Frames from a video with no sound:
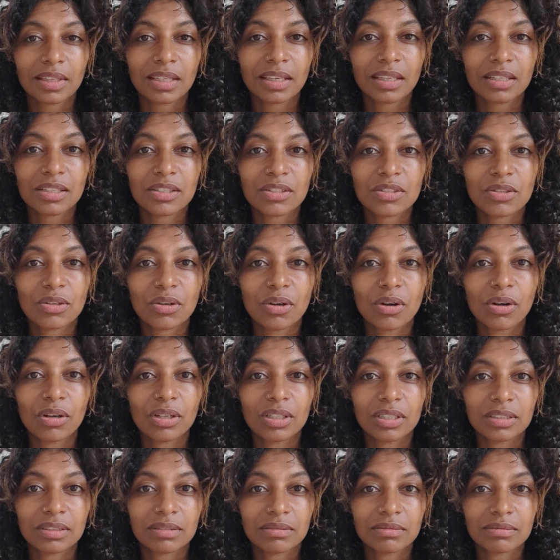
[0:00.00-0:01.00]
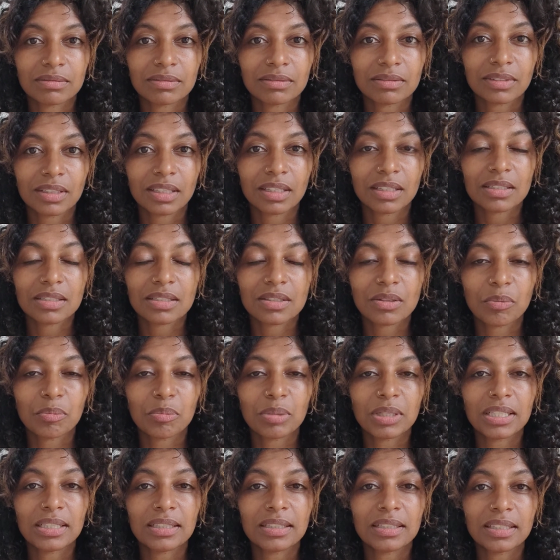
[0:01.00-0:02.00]
It is gone. It is
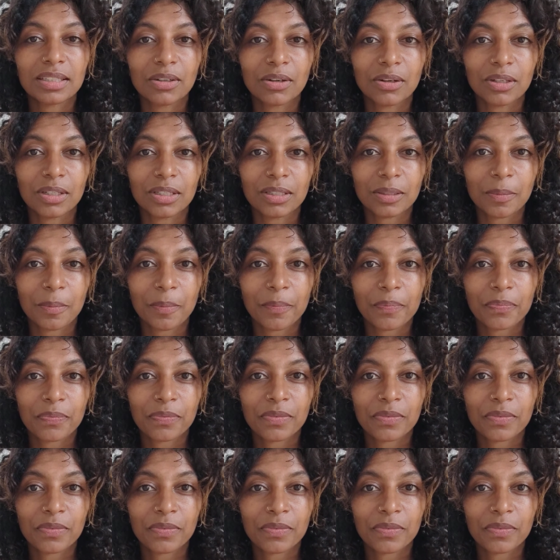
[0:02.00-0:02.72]
completely gone.